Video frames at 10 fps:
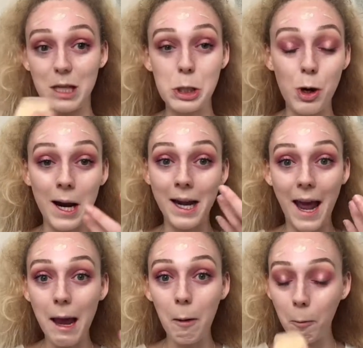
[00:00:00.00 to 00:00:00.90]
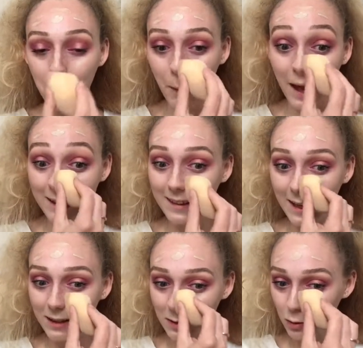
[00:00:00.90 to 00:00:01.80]
to try and help, but it
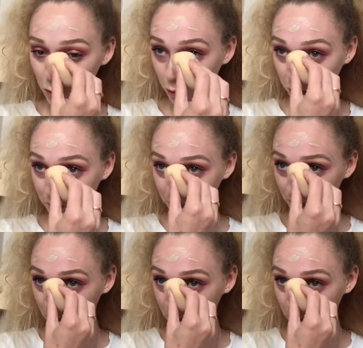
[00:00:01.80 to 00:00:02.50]
didn't. So